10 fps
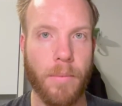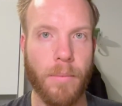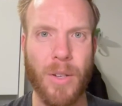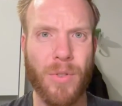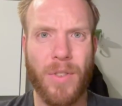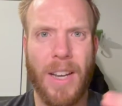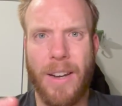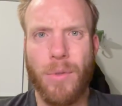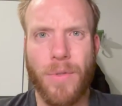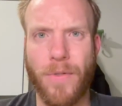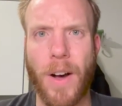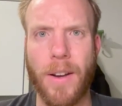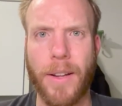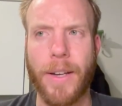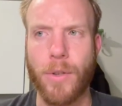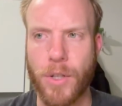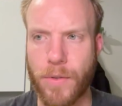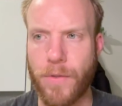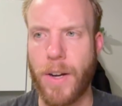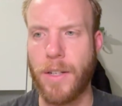It was fun. Like, it was just
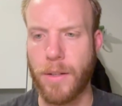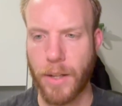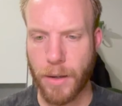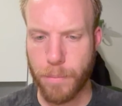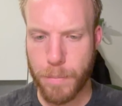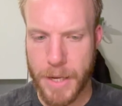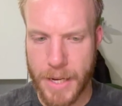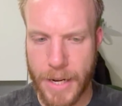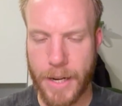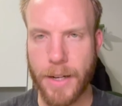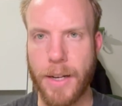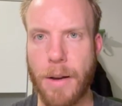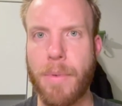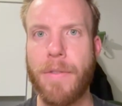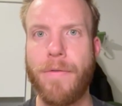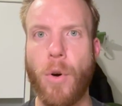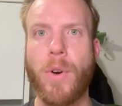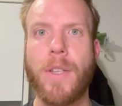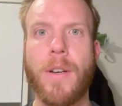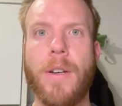fun to like be in it and be
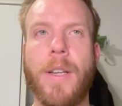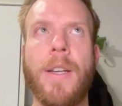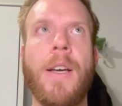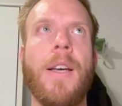focused on it.